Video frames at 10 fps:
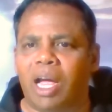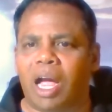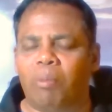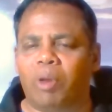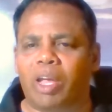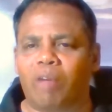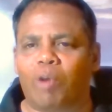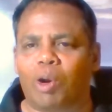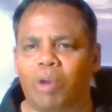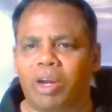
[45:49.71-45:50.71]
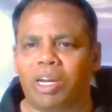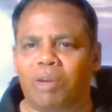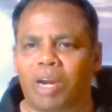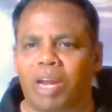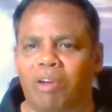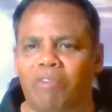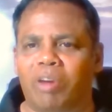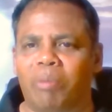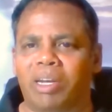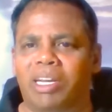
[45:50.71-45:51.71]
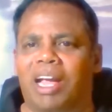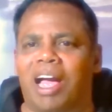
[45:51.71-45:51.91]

I'm looking for 2021 Feb intake.